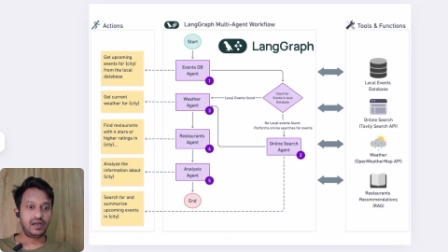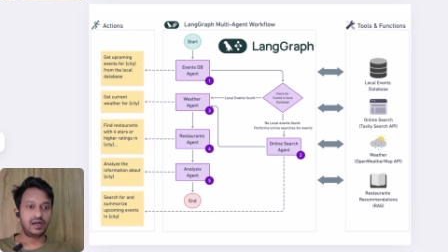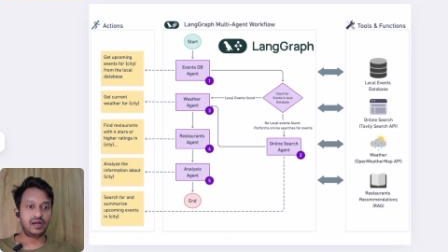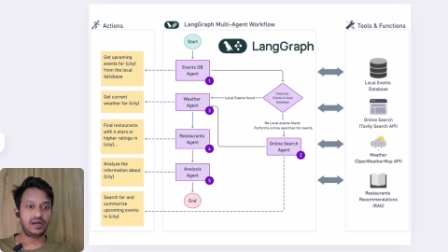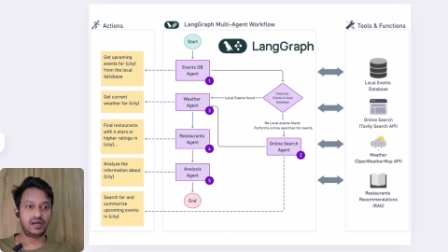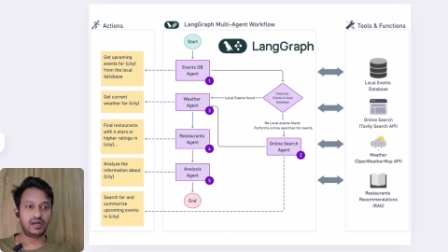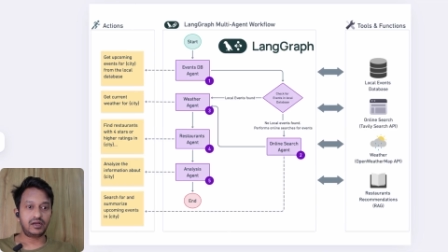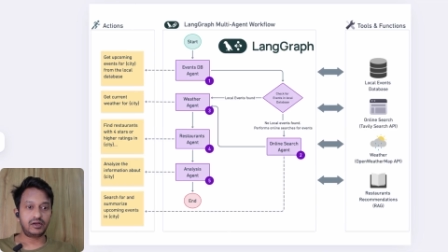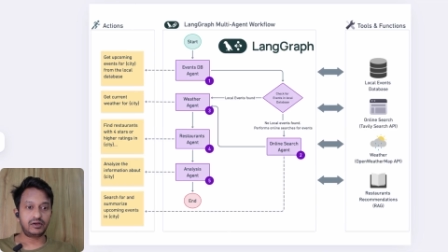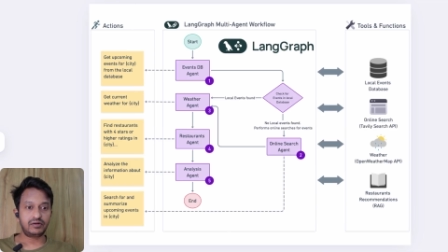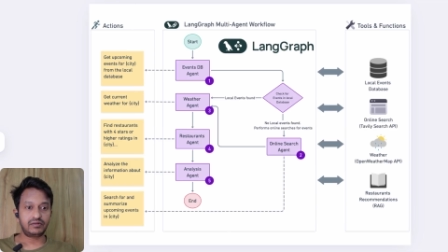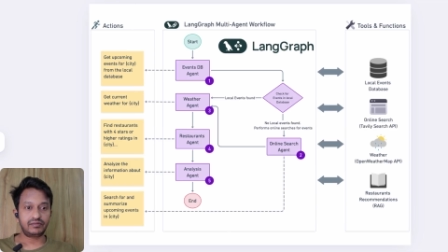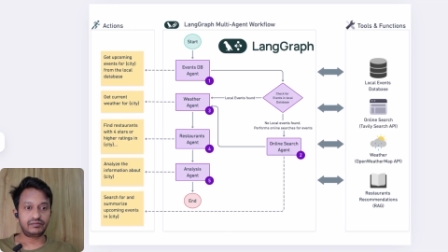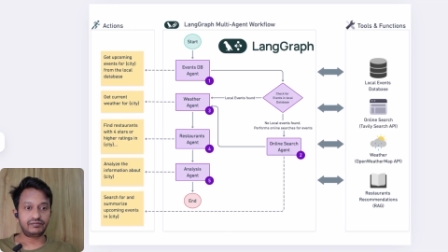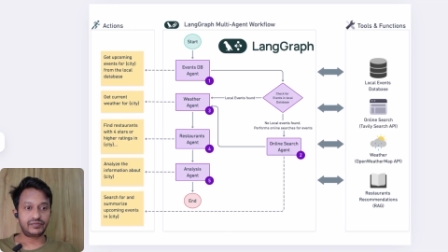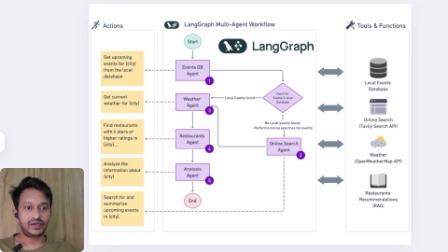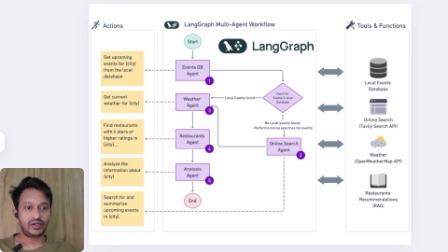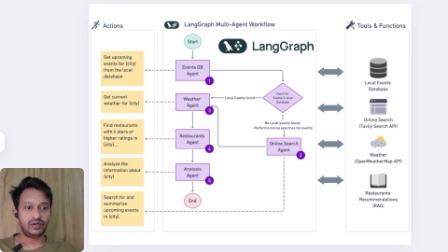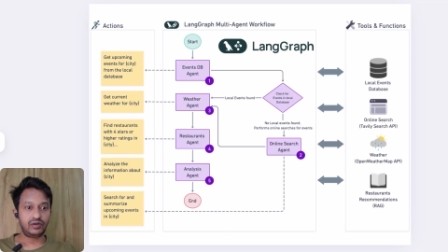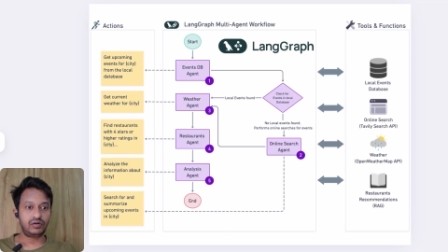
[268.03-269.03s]
Uh,
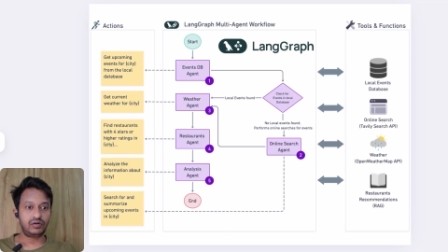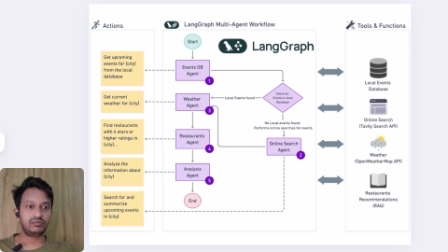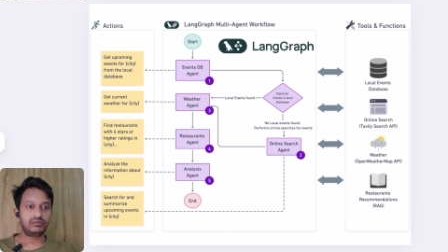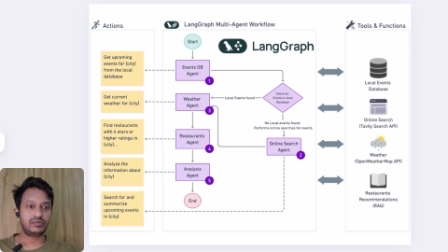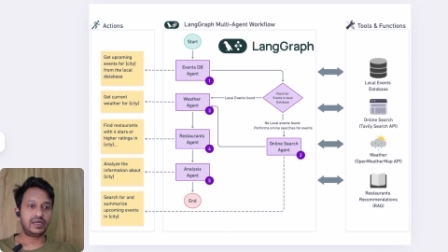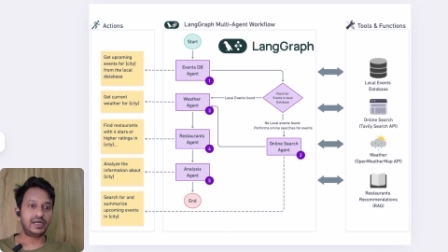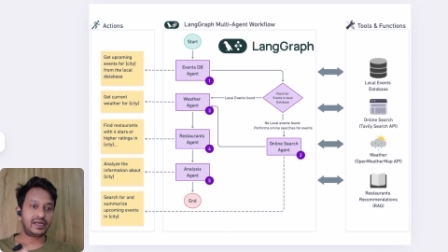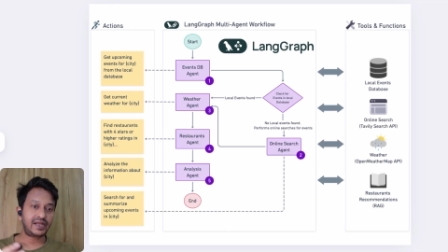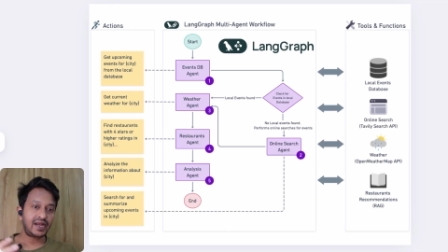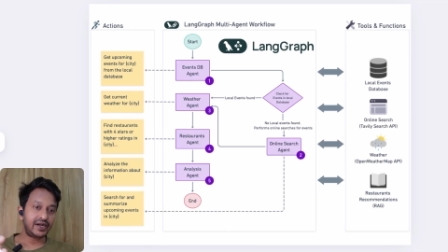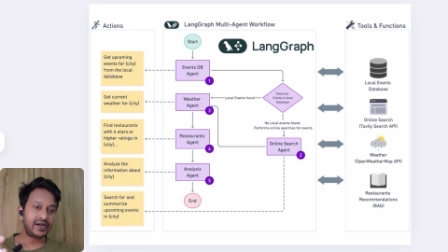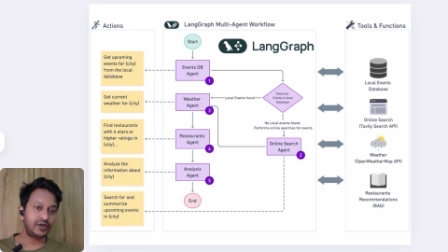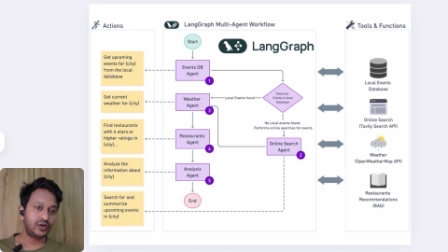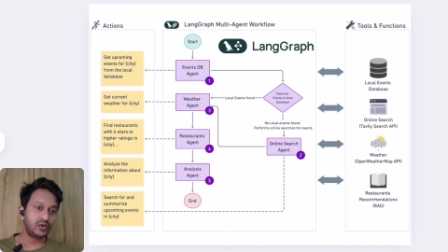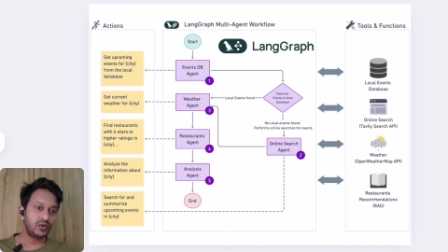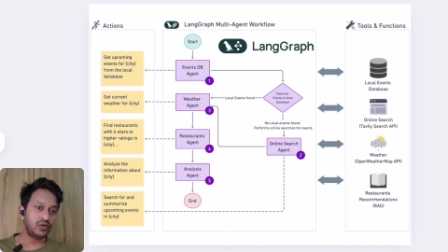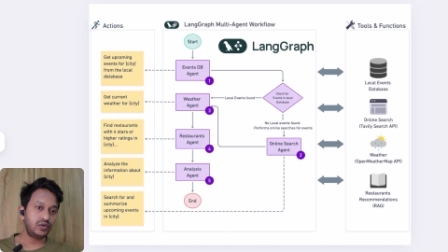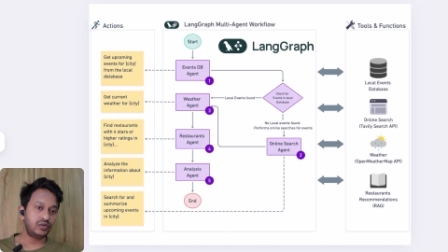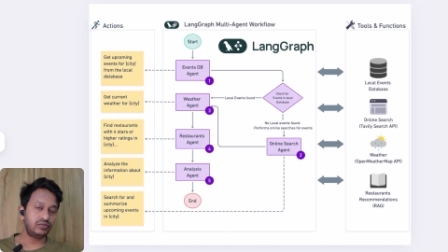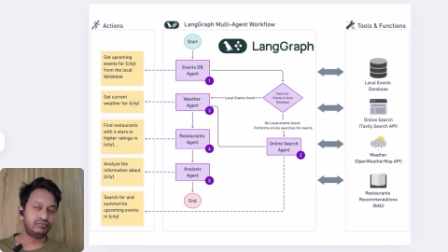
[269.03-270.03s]
you know, it can
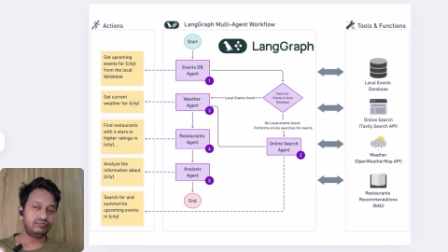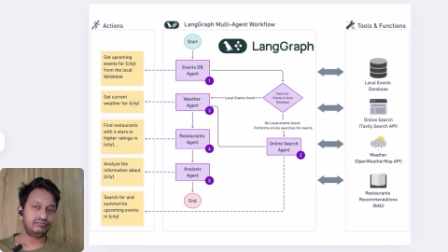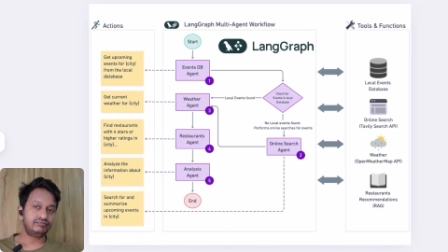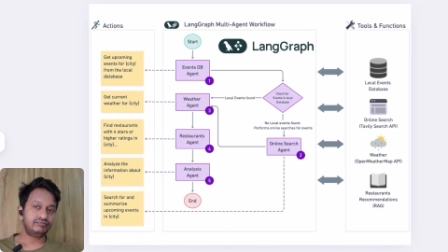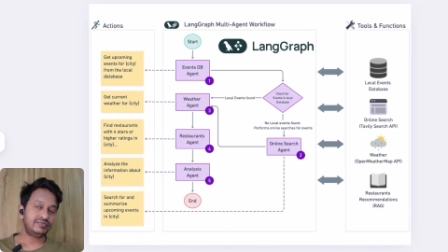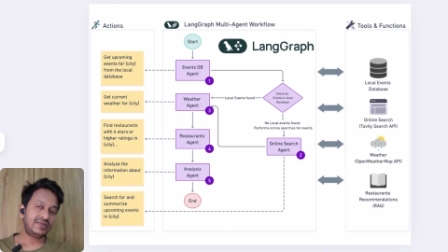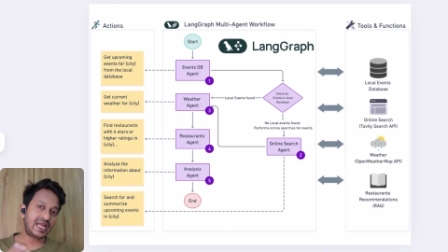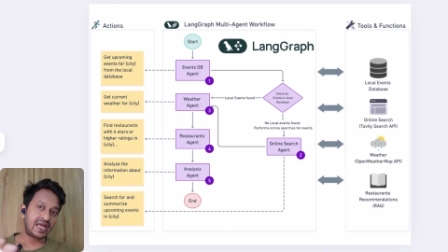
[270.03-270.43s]
do